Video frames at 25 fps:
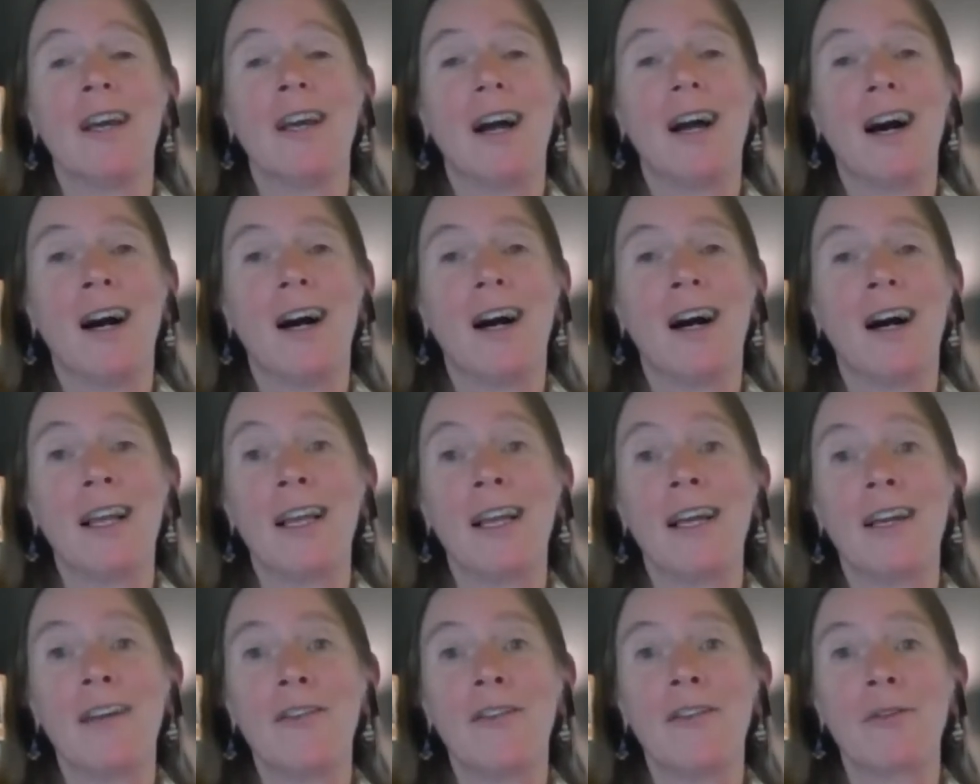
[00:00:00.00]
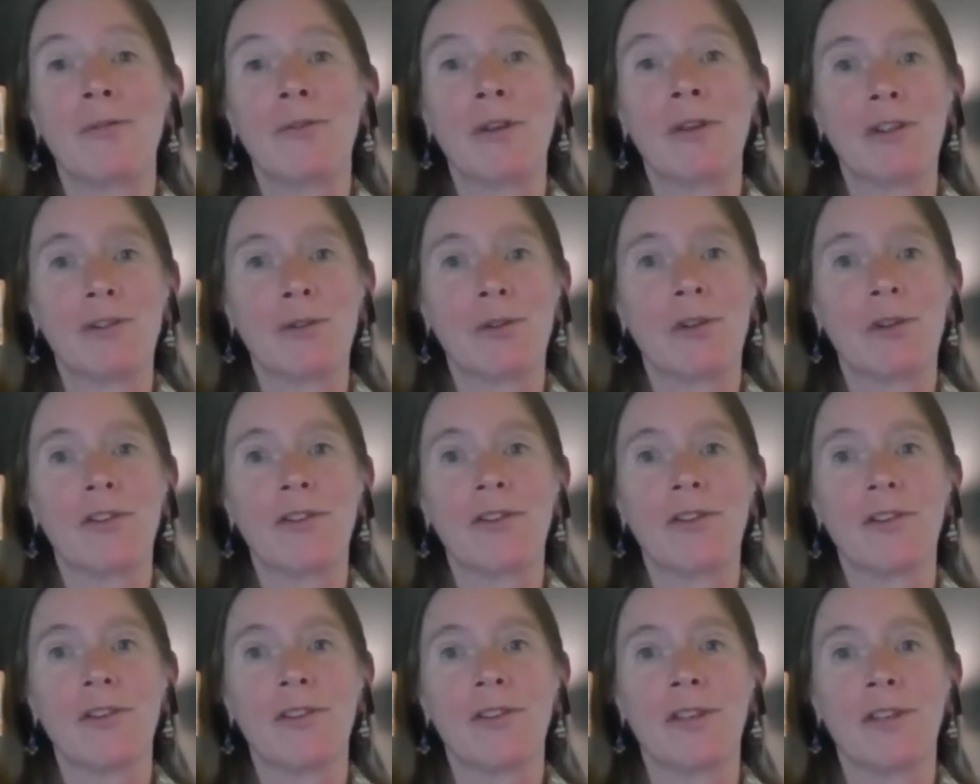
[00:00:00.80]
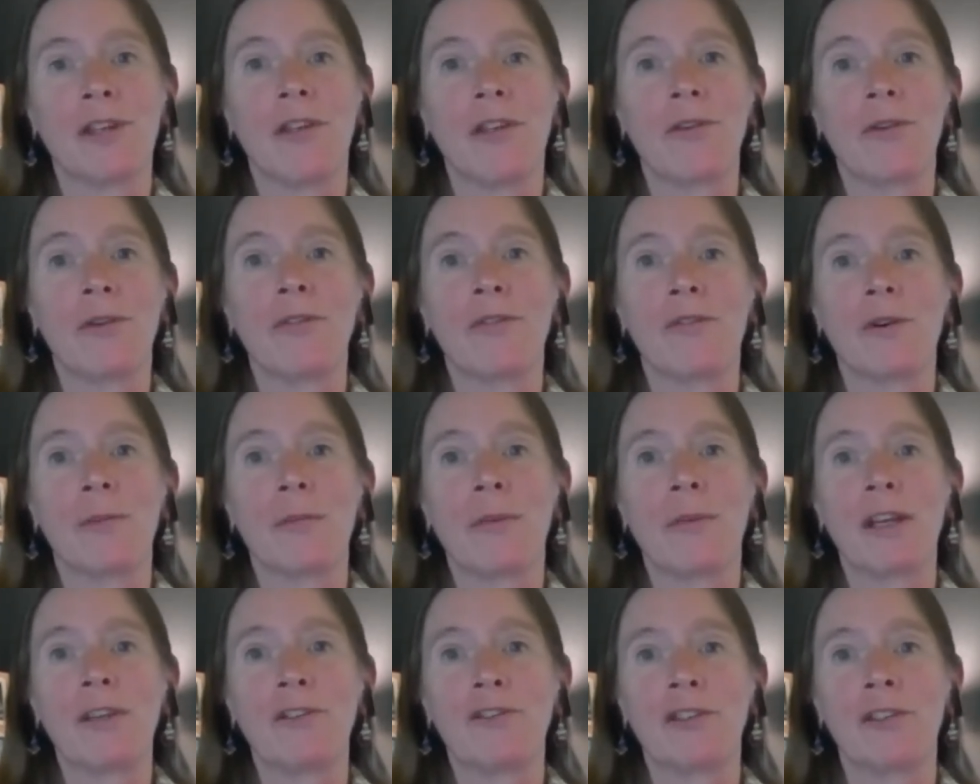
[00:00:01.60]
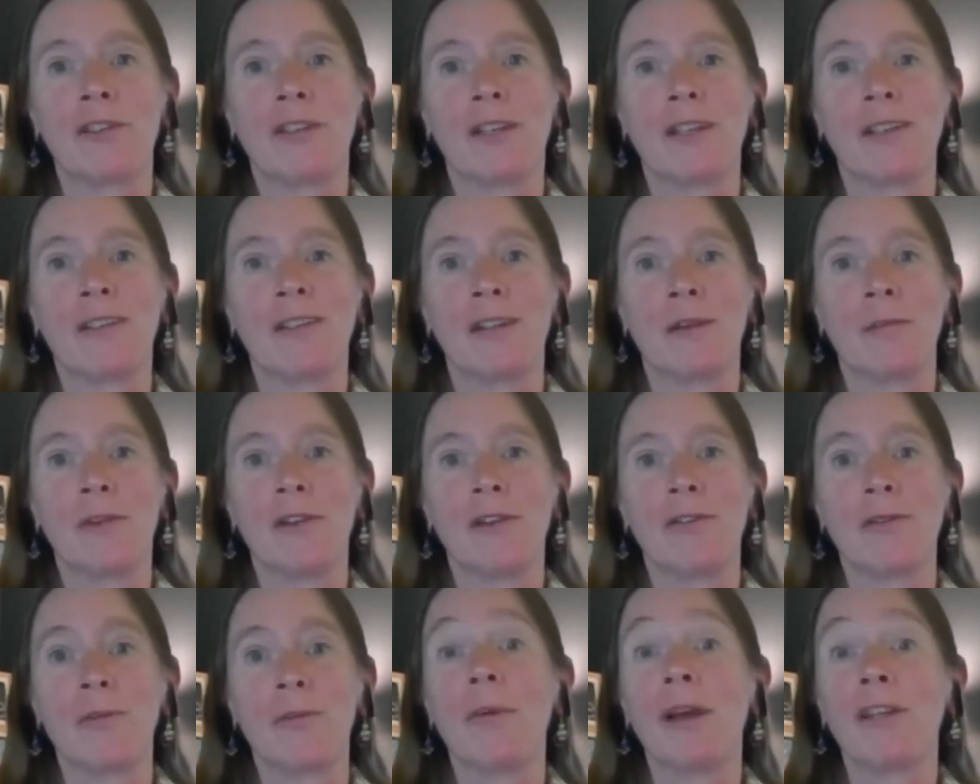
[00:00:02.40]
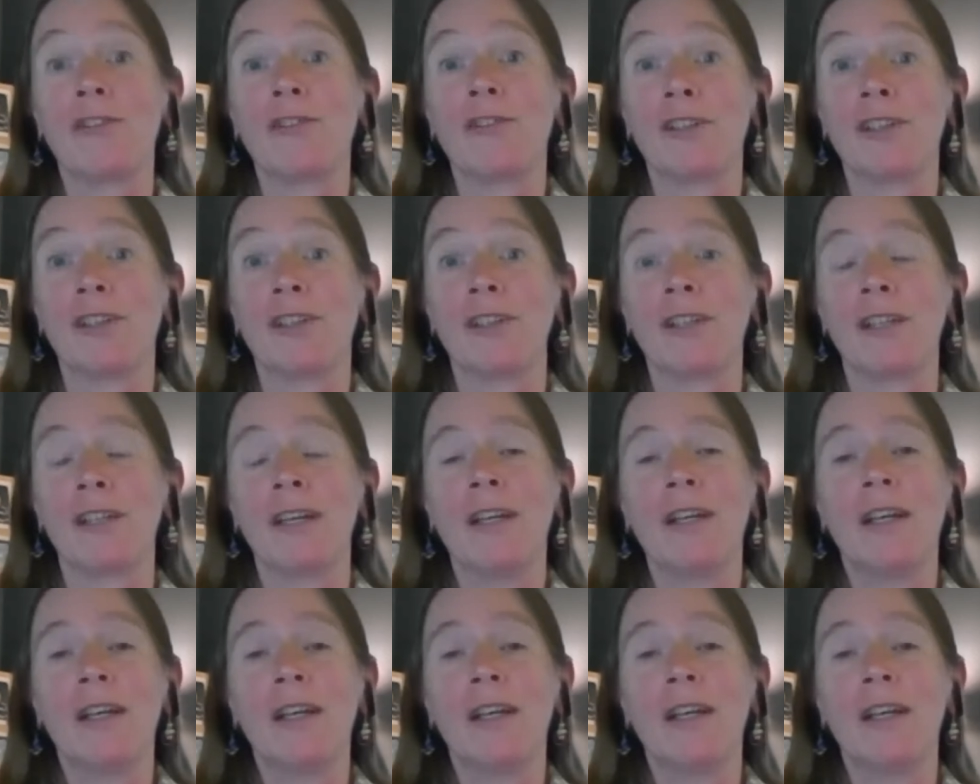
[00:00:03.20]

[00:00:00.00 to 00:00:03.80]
and the resources and other information that Tim has mentioned.